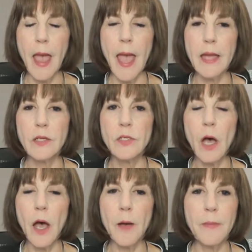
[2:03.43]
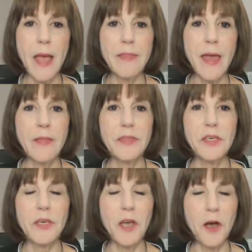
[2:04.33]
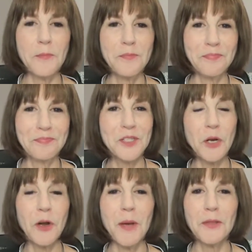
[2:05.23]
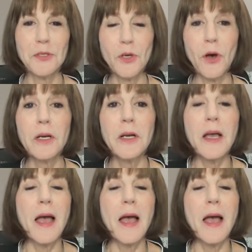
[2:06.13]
and that the sorry about the dog,